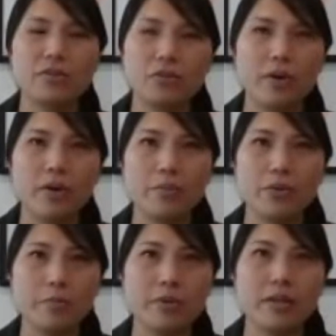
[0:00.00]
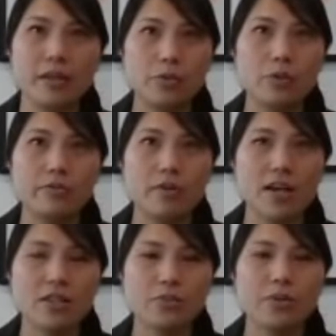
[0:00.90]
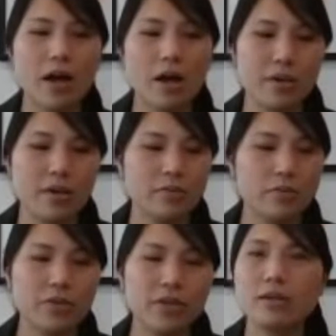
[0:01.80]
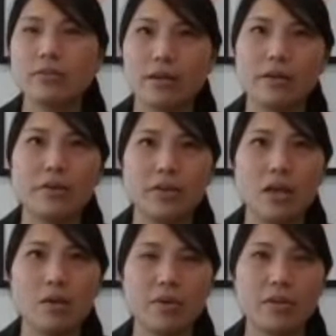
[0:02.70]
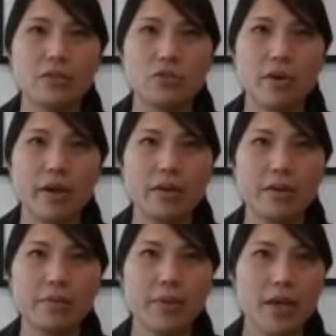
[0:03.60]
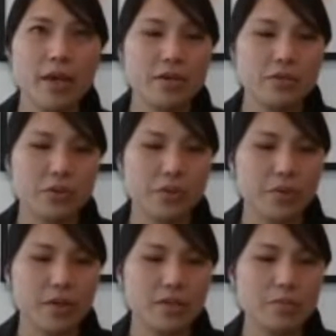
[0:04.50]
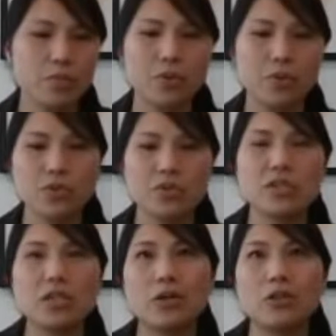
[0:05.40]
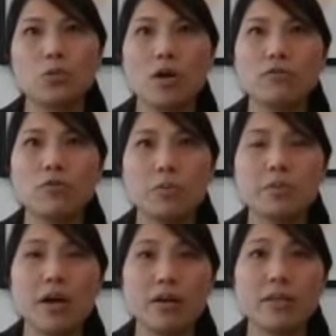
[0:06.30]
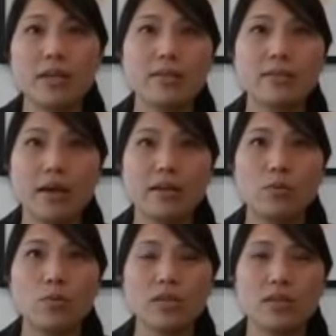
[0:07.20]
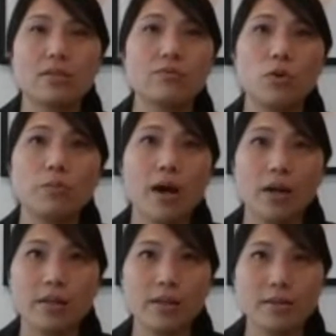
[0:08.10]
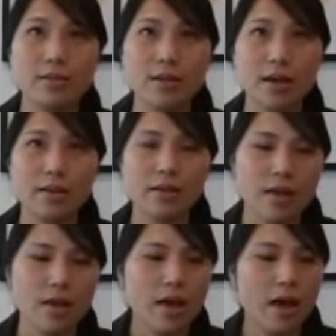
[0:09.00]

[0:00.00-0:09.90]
this is where appropriate legal advice will come in for the executor and the administrator. So it's important to distinguish what forms part of the estate and what doesn't form part of the estate.